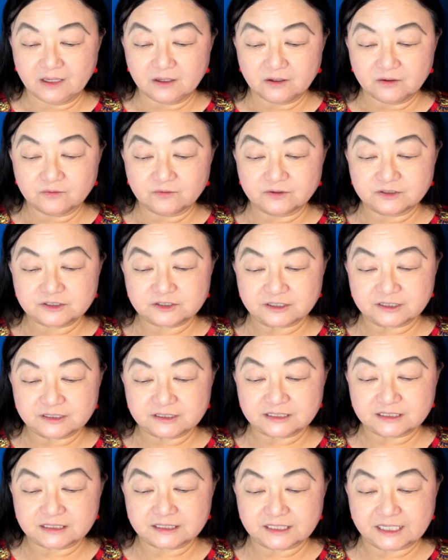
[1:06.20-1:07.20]
Rudyard
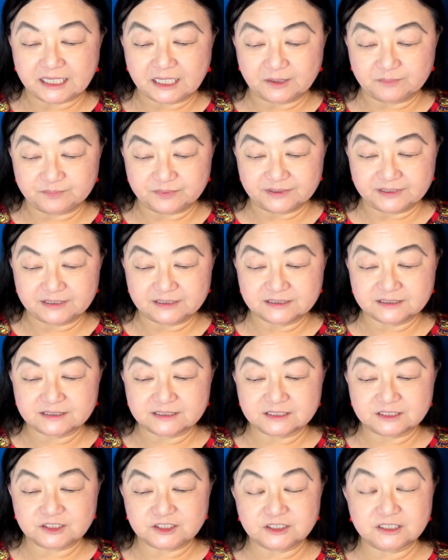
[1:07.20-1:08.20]
Kipling's
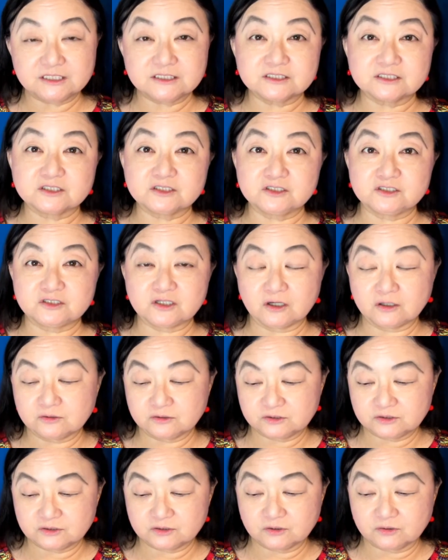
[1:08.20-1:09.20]
Just So
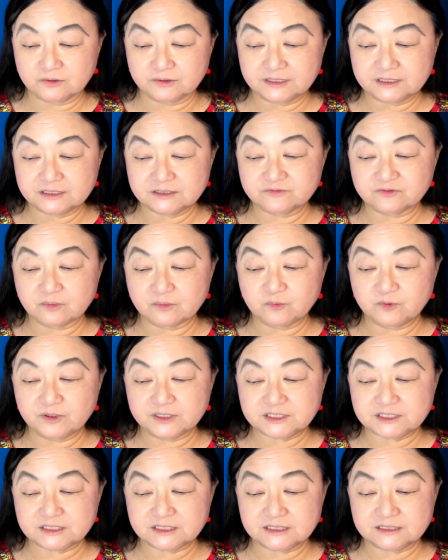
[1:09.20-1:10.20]
stories, from
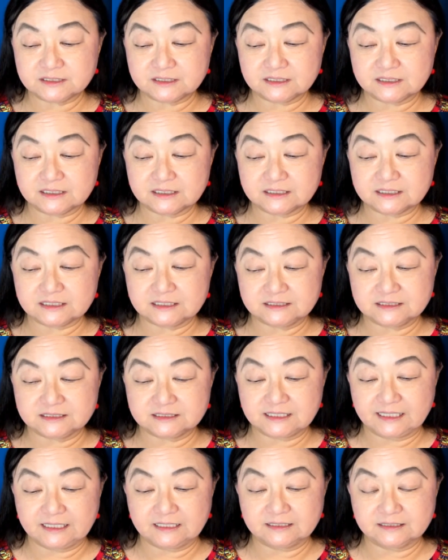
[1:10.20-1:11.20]
which this
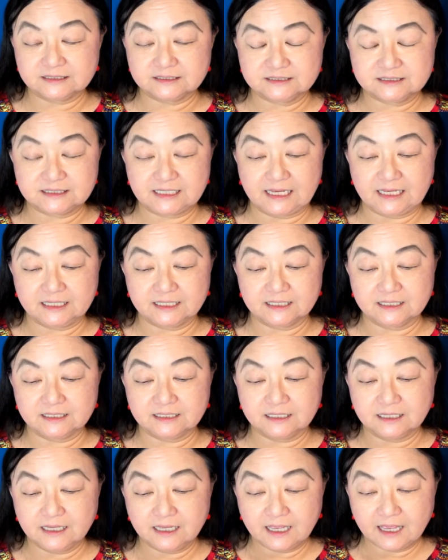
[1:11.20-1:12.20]
tale is taken,
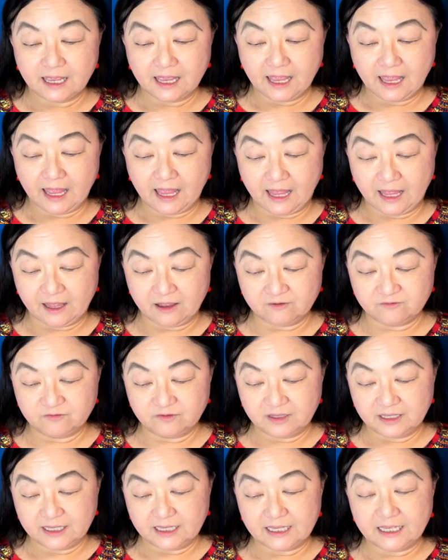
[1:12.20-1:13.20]
have
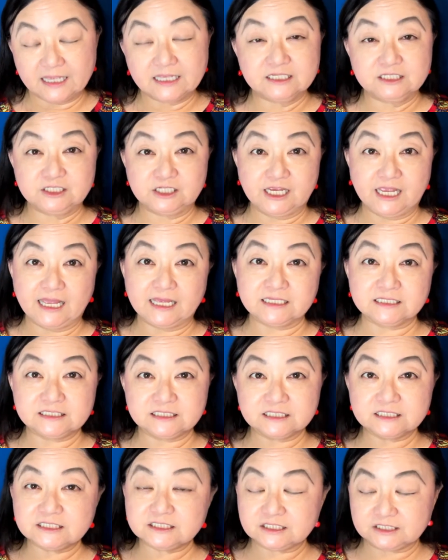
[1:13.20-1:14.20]

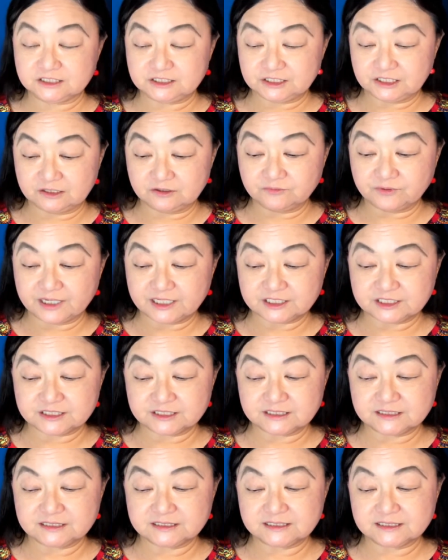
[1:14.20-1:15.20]
enchanted
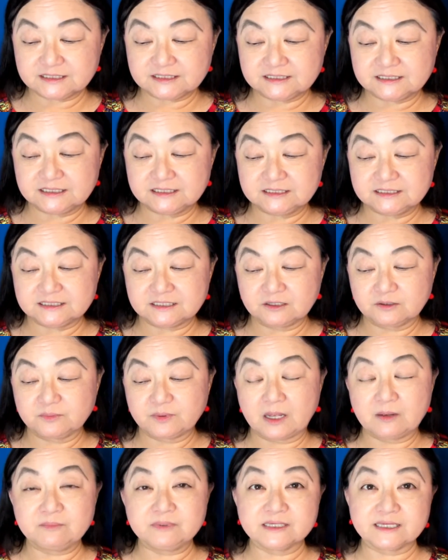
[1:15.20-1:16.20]
generations since their
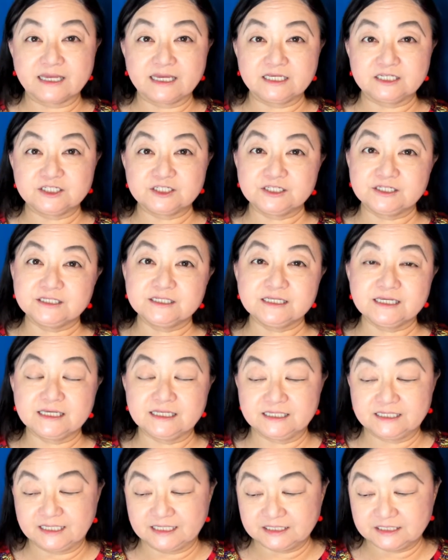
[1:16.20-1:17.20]
publication
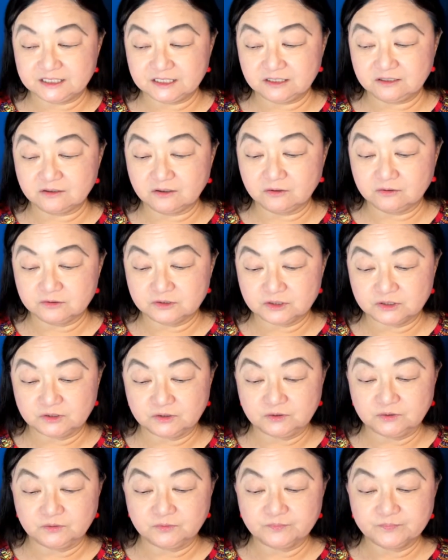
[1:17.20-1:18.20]
in 1902.